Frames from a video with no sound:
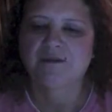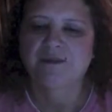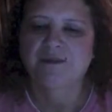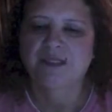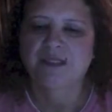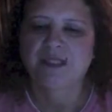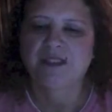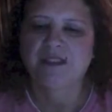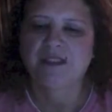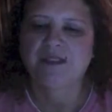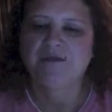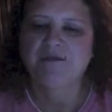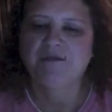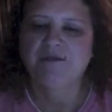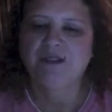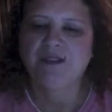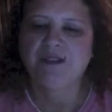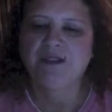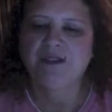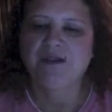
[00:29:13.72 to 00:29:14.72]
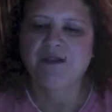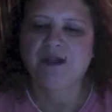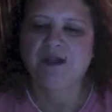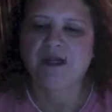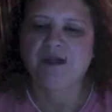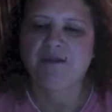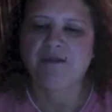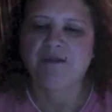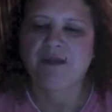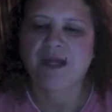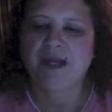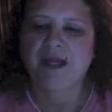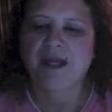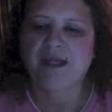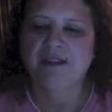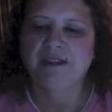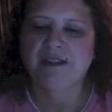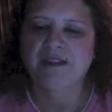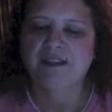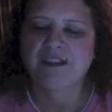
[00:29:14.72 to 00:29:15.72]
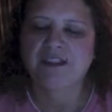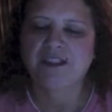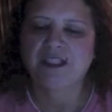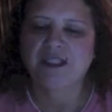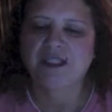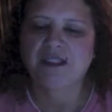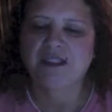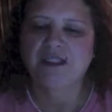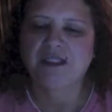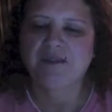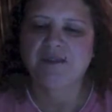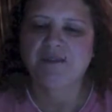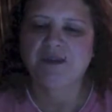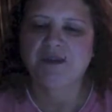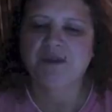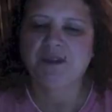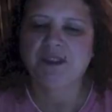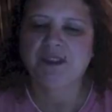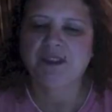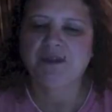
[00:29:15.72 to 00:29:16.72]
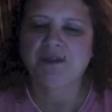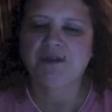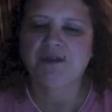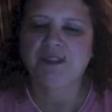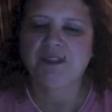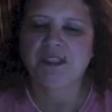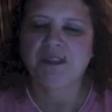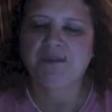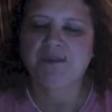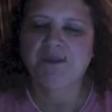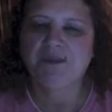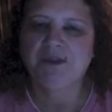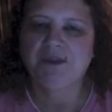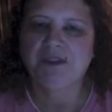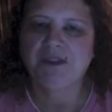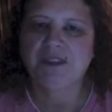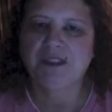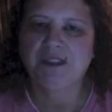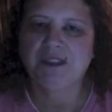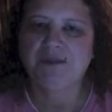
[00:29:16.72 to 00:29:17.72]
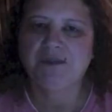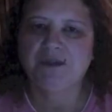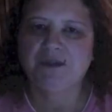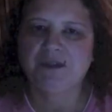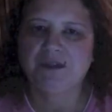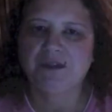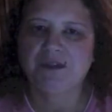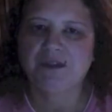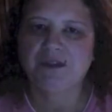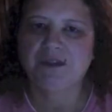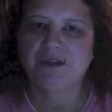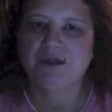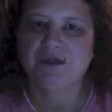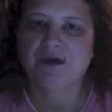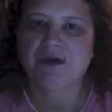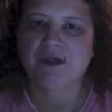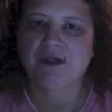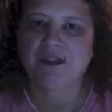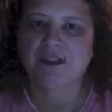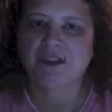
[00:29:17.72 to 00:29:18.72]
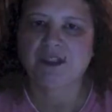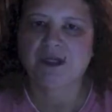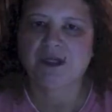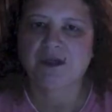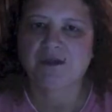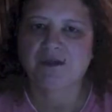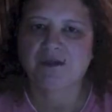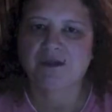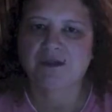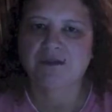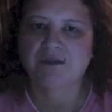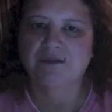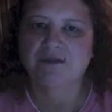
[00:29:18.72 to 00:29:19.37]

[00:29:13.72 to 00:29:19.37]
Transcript: And then feel a magnet gently pulling you deeper and deeper into your heart chakra